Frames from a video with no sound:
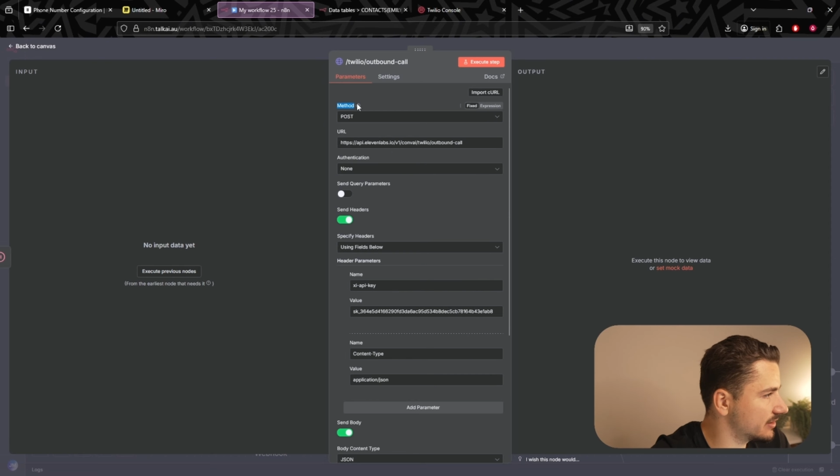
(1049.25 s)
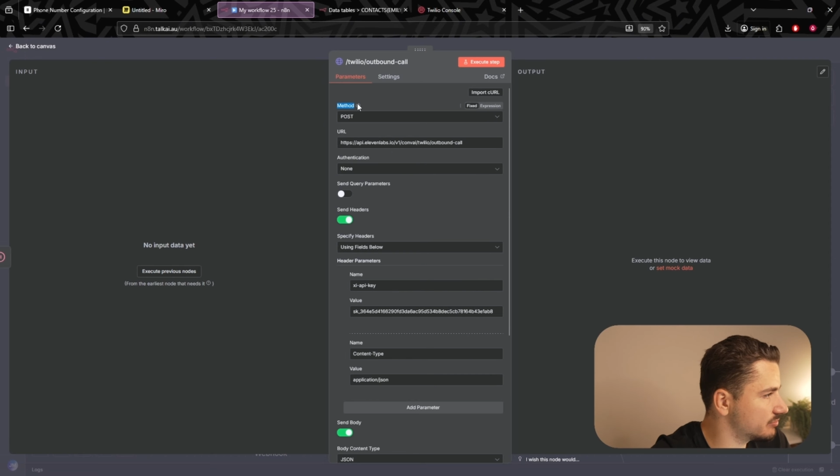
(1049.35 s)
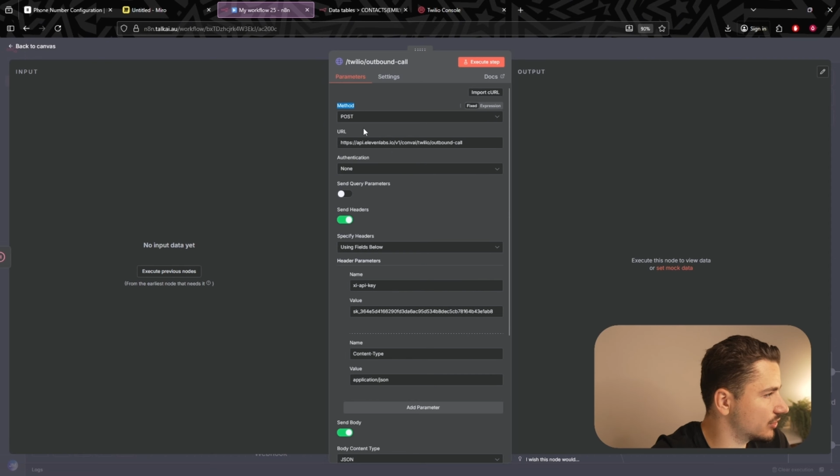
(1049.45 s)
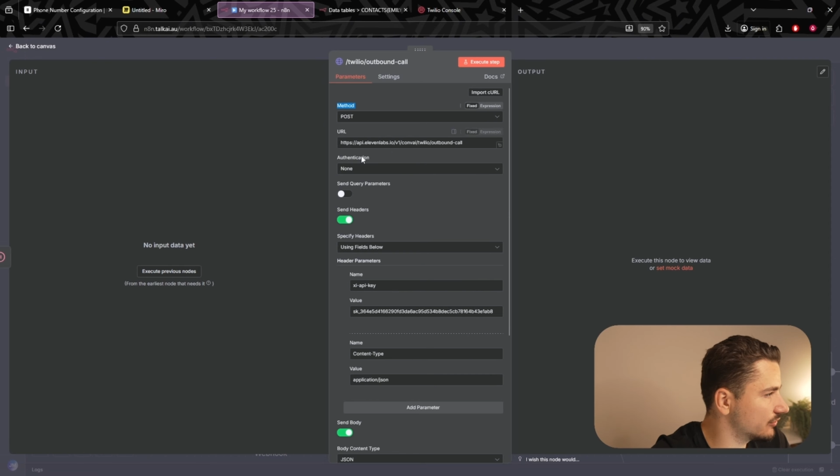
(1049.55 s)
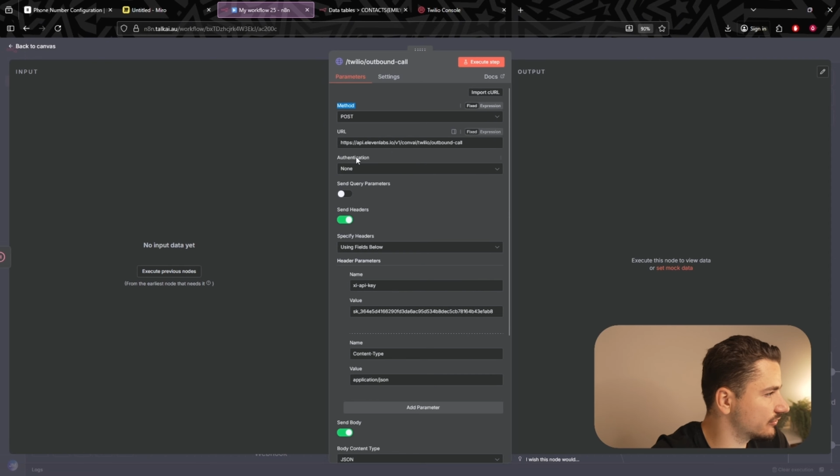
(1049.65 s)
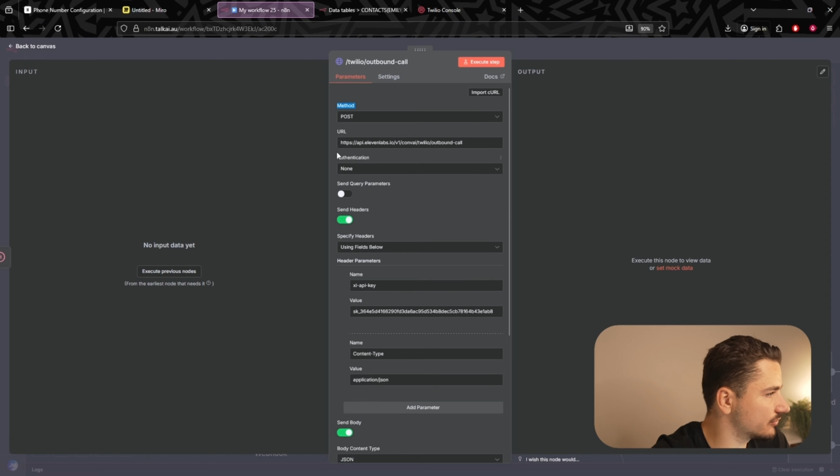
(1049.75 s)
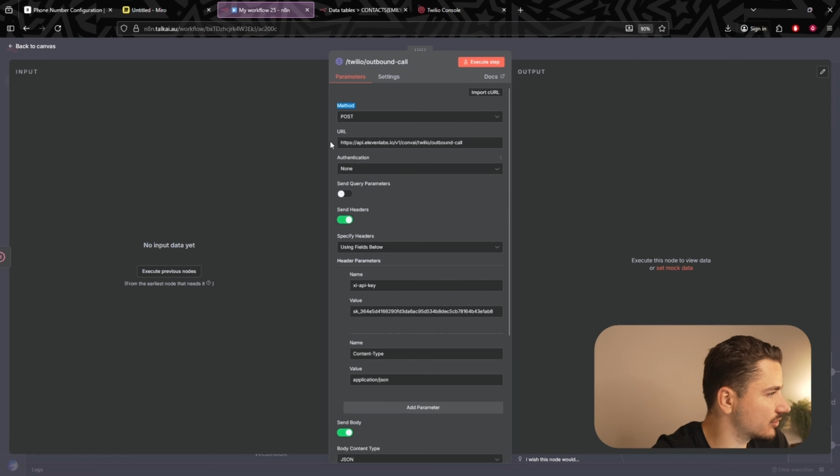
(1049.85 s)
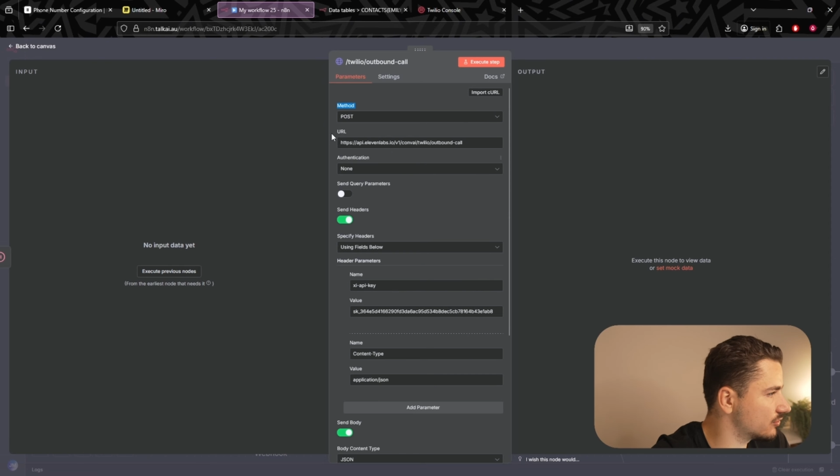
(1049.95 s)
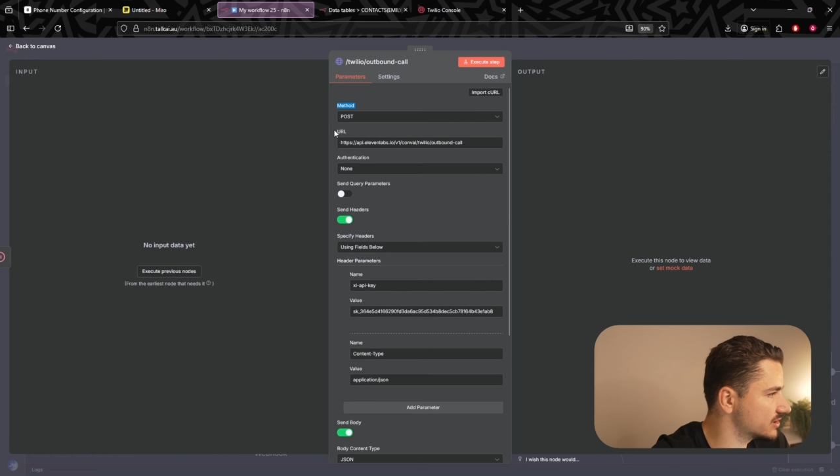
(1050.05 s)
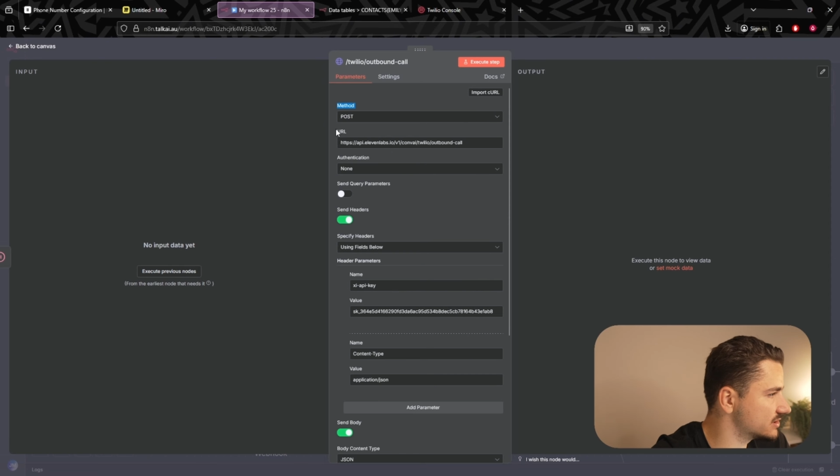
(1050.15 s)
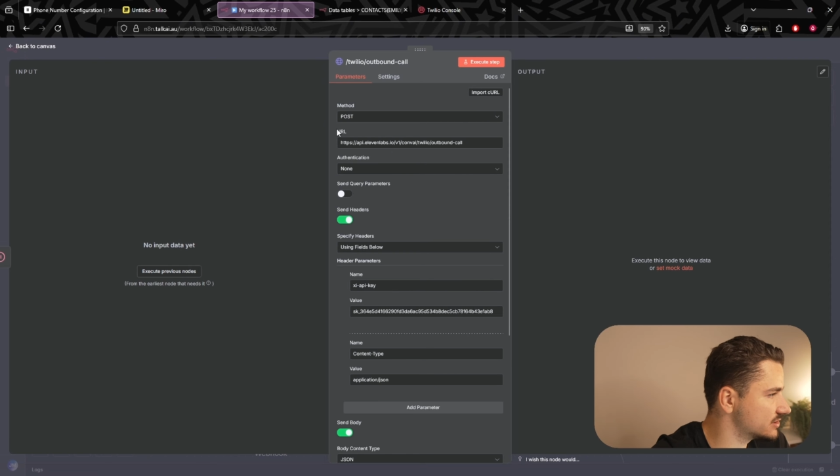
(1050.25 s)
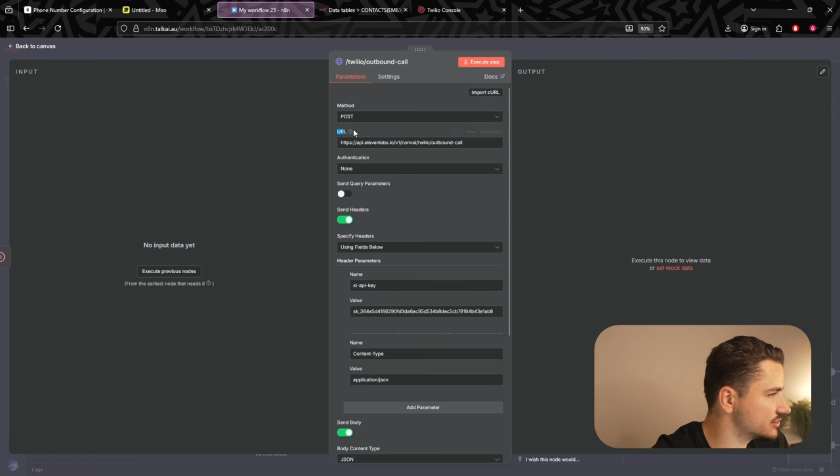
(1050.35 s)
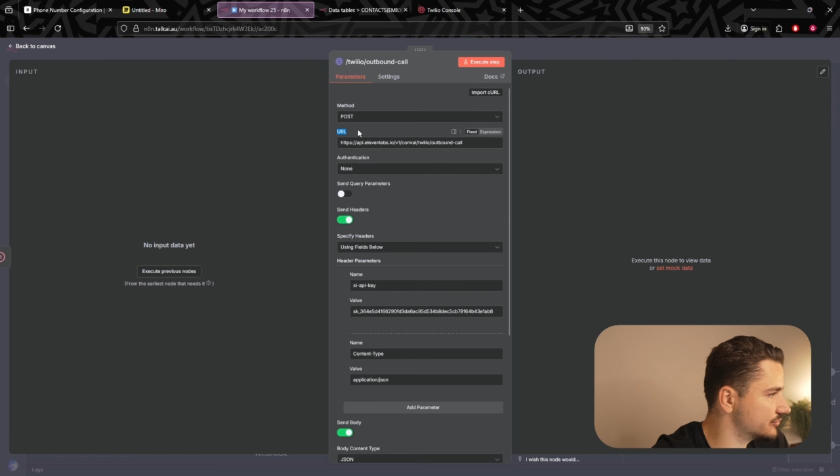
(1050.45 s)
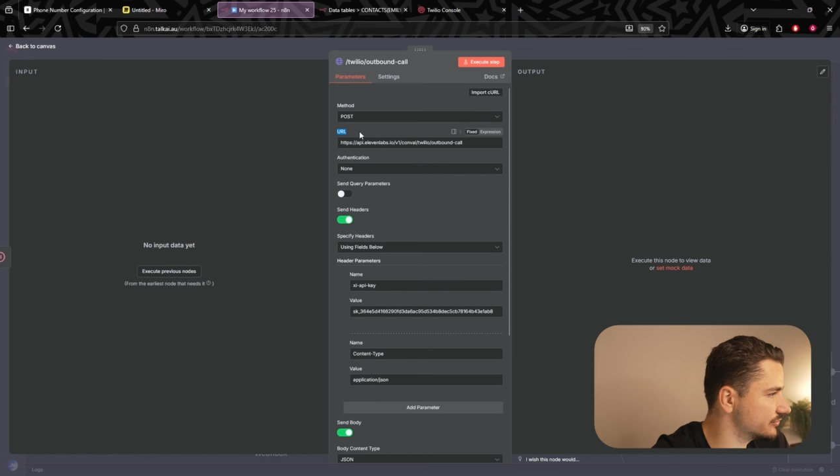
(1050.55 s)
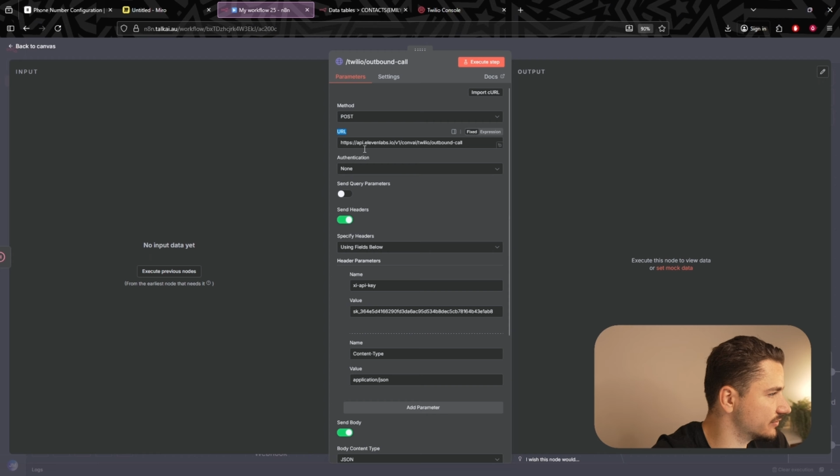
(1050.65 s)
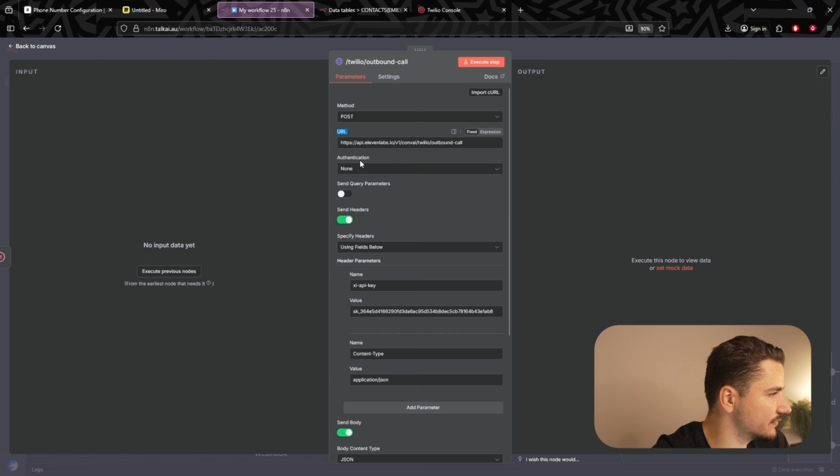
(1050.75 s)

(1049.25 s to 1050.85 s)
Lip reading: a post request to